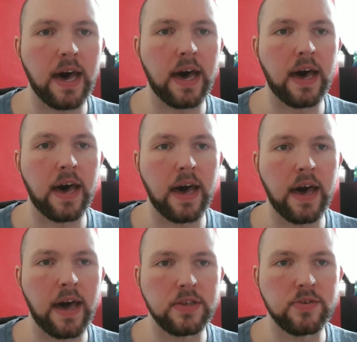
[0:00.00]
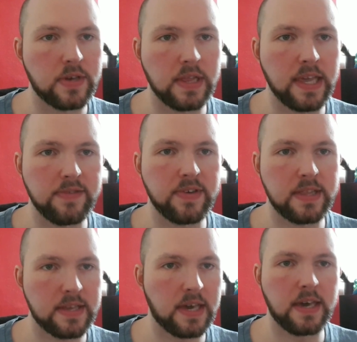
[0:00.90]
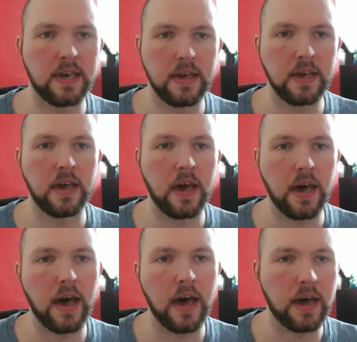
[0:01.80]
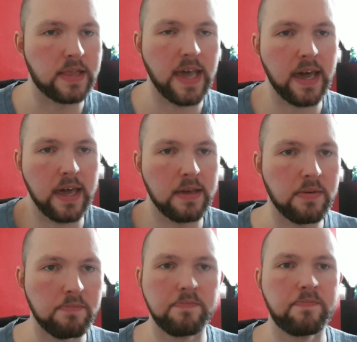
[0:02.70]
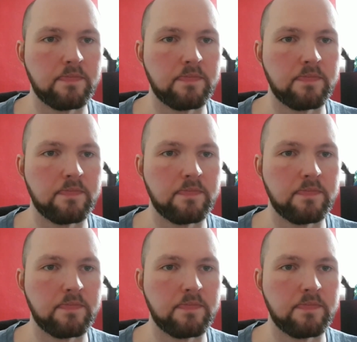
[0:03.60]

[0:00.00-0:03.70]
and you can leave it a day,